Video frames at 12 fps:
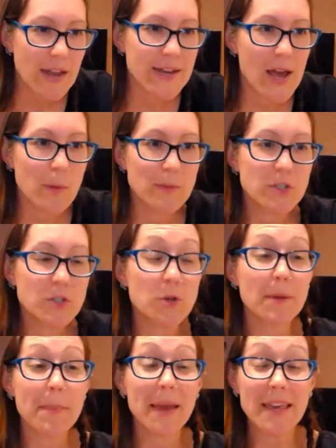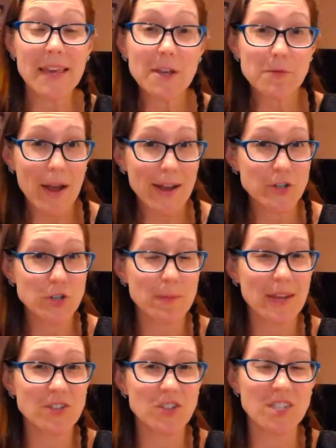Now, I'm assuming by heat rash, you
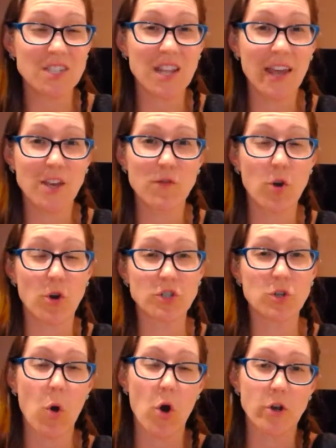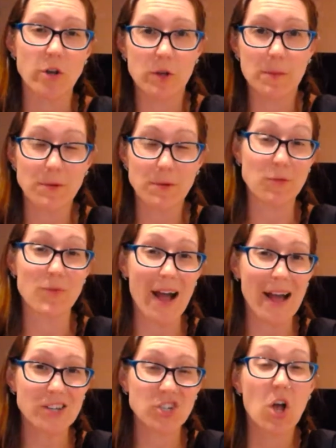mean just like you've gotten too hot and you've got a bit of a
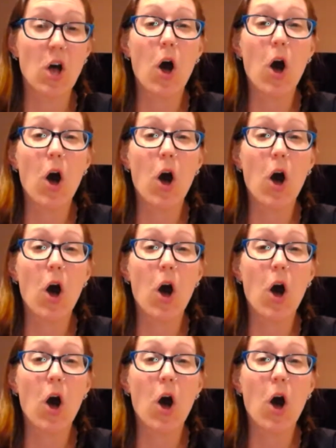rash.